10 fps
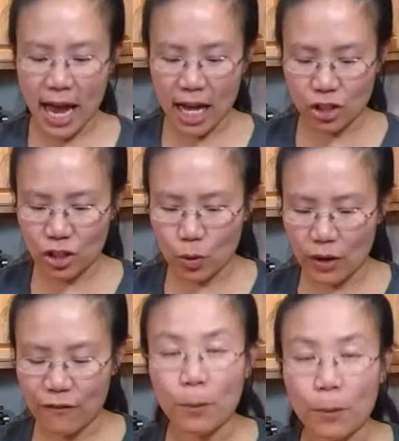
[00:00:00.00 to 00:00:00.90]
And so
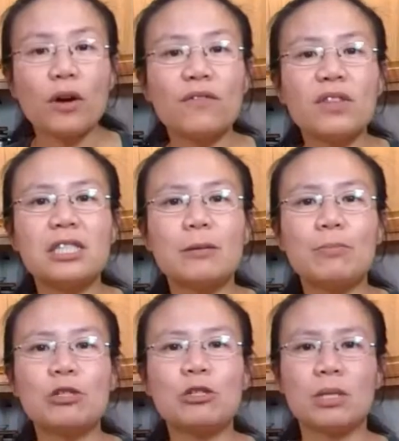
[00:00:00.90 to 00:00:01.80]
if you're part of the
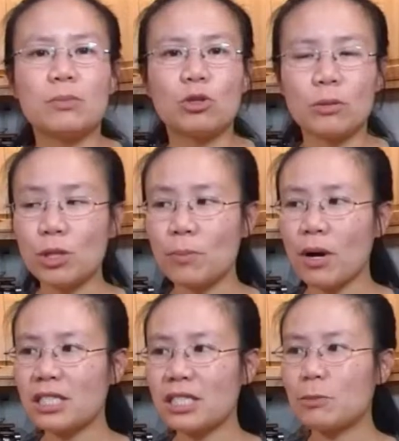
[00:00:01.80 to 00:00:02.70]
Sipping Stream subscription
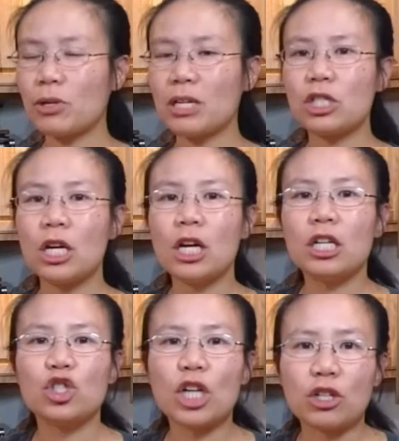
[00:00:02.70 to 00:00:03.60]
box experience,
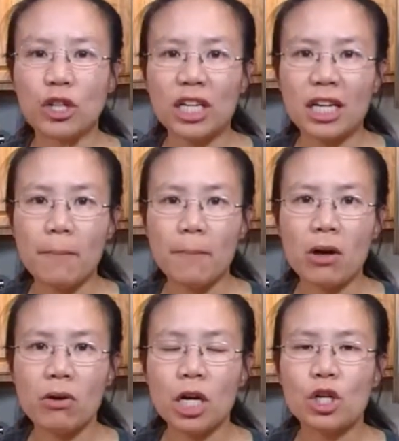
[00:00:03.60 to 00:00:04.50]
check your email.
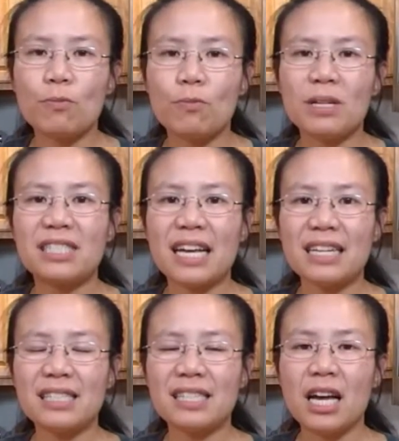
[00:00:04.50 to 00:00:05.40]
You've been
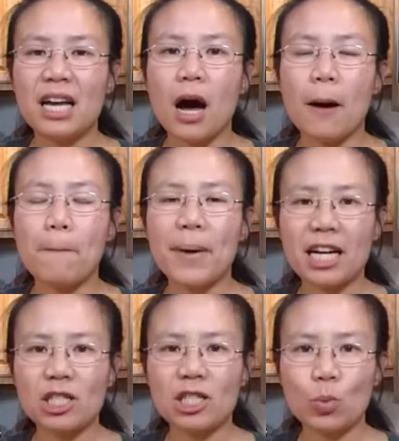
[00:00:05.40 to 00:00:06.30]
sent a
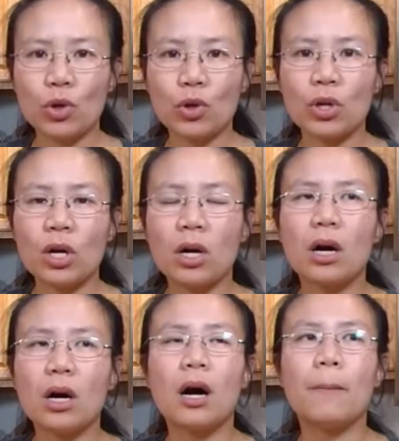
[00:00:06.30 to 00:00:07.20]
password,
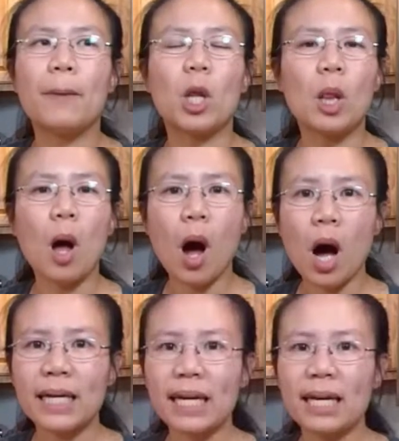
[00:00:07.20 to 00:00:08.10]
a
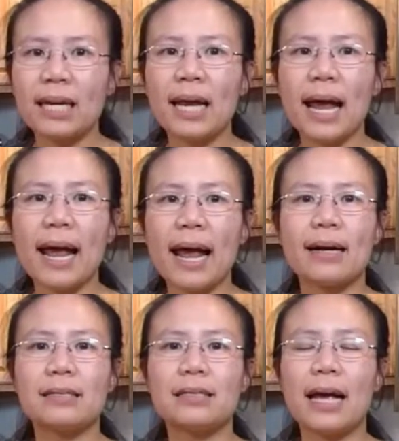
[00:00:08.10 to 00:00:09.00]
login,
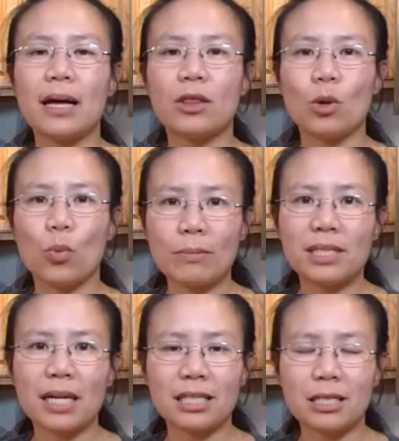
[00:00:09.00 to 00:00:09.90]
and the
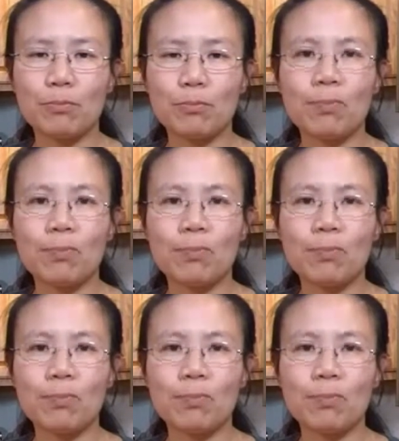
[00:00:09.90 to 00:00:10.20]
website's